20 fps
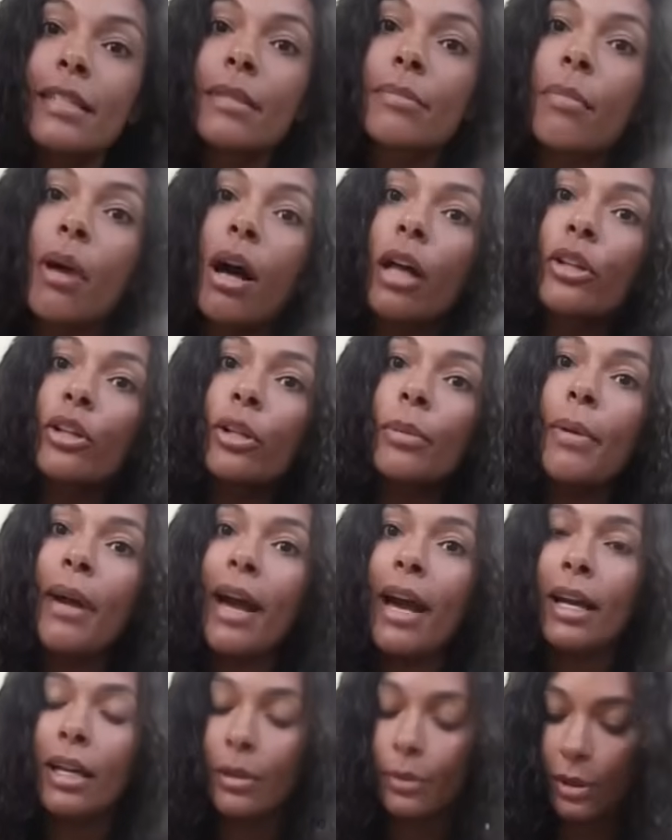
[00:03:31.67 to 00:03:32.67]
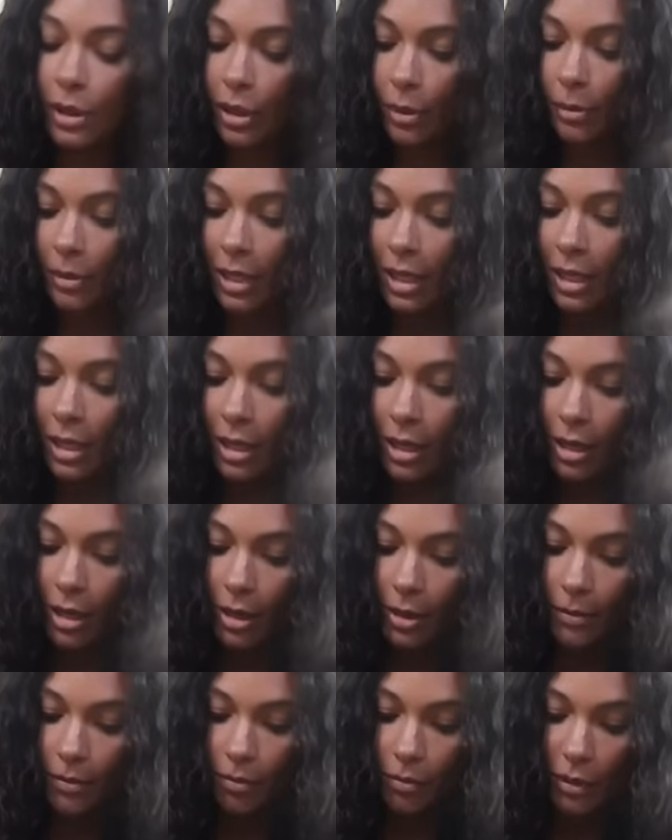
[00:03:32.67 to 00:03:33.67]
smaller pack with me.
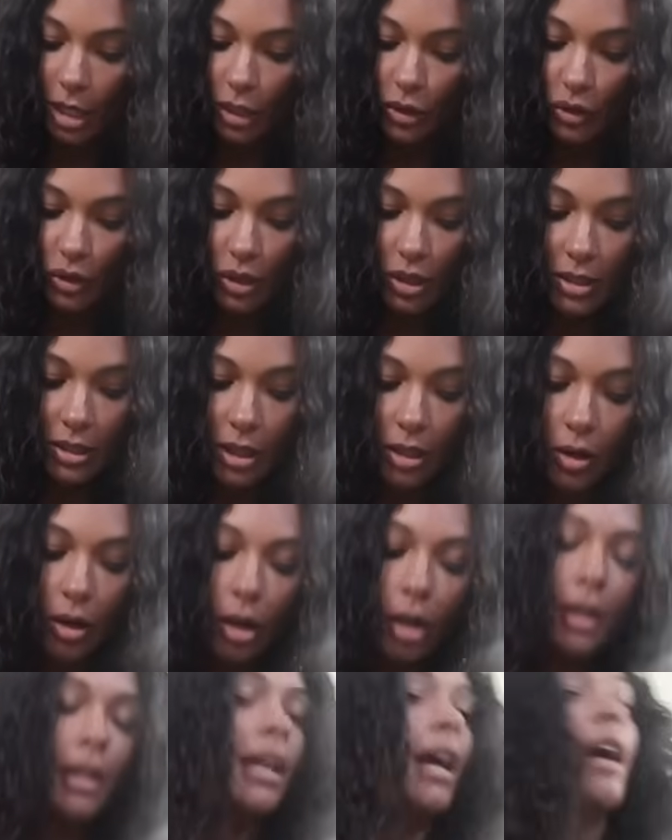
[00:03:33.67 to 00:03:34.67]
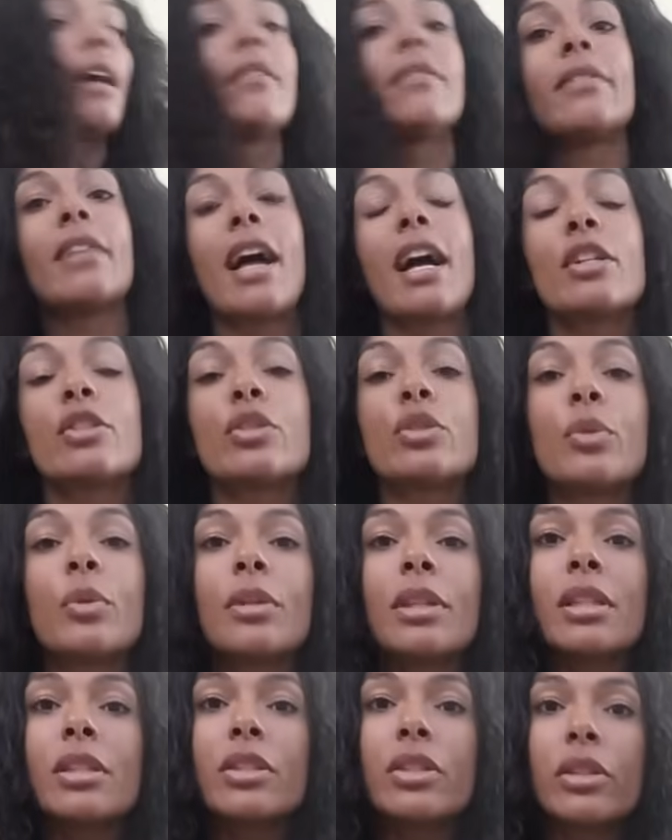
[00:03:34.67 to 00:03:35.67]
It's just an REI Flash
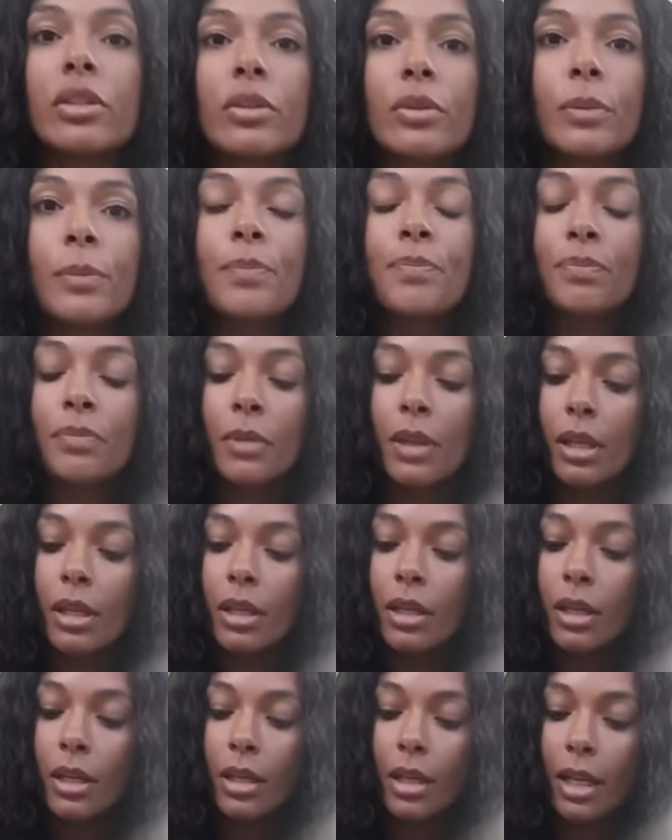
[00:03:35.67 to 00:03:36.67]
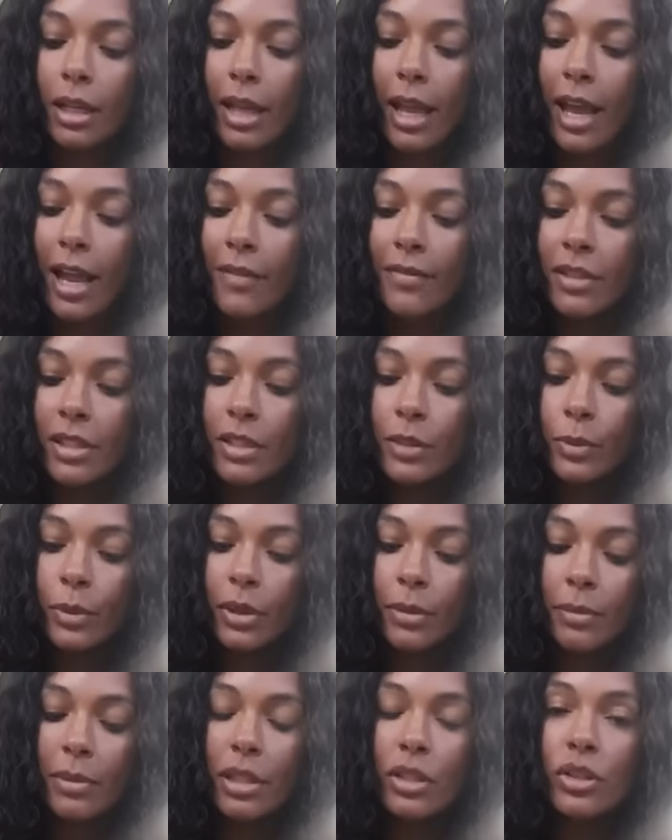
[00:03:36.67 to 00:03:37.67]
22. And I have this
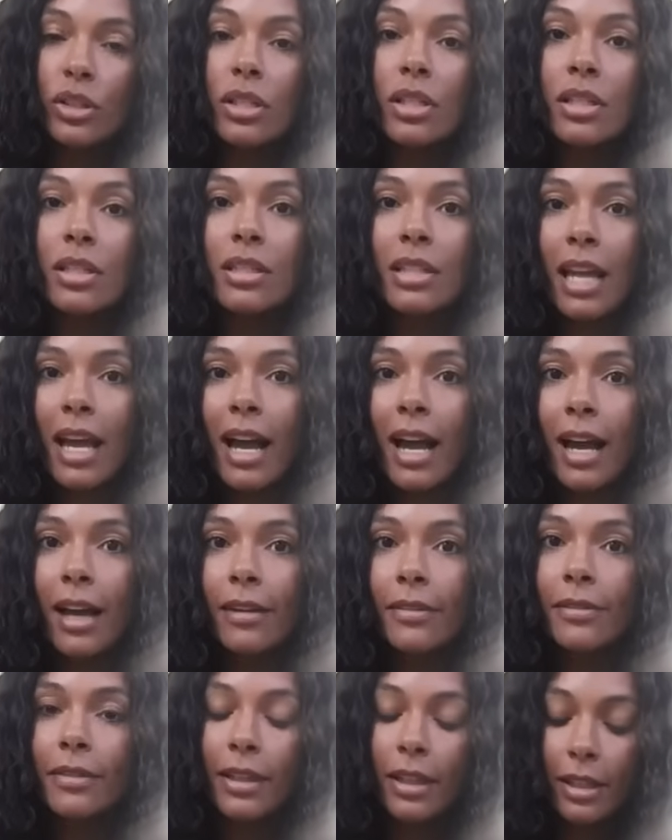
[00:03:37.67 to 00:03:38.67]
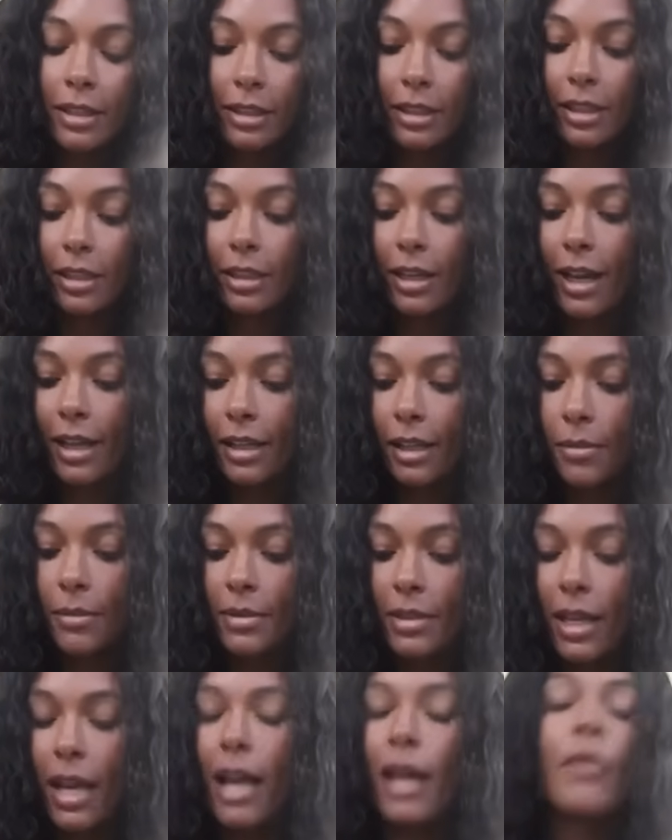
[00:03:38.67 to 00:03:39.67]
with me just to have gear
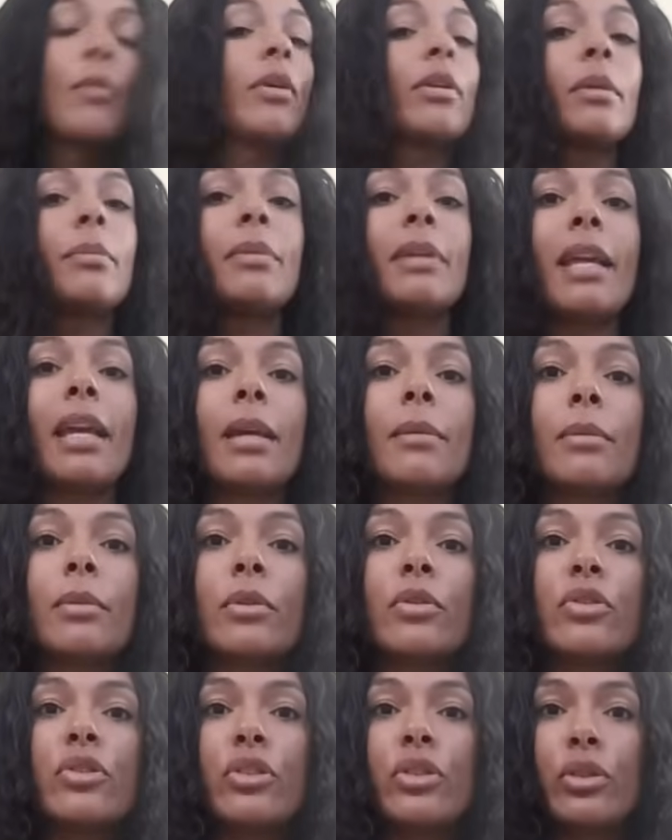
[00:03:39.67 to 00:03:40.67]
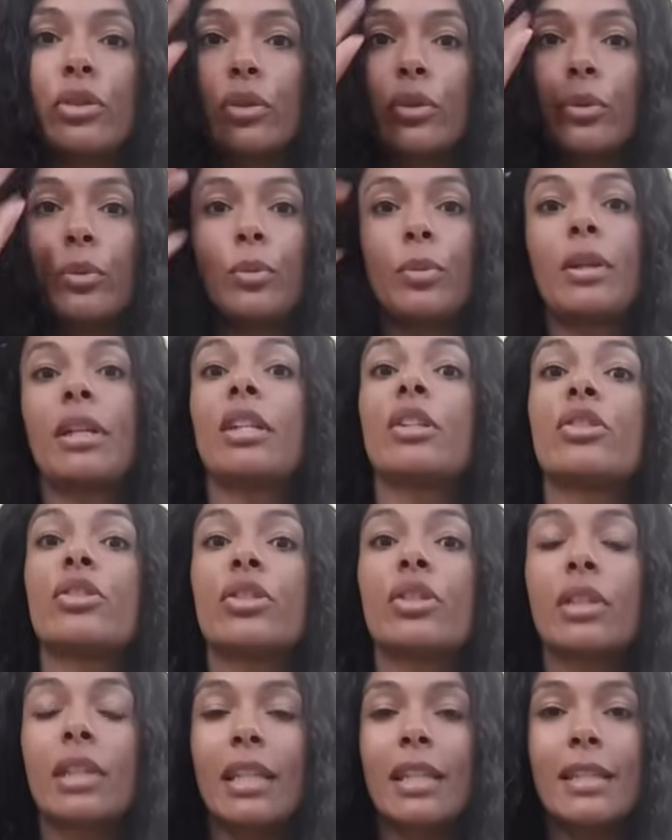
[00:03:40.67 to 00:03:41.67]
items that I want to be able to
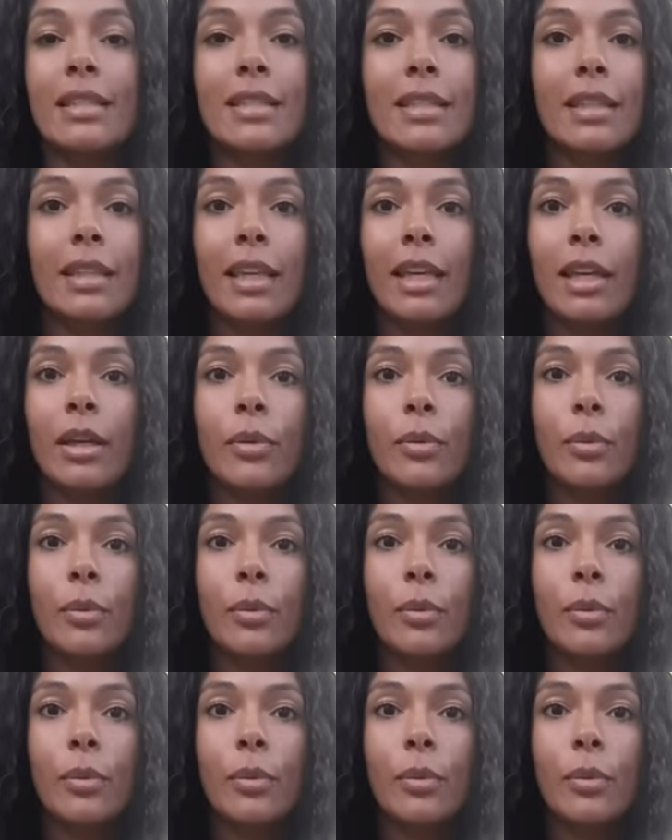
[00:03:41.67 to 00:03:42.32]
reach easily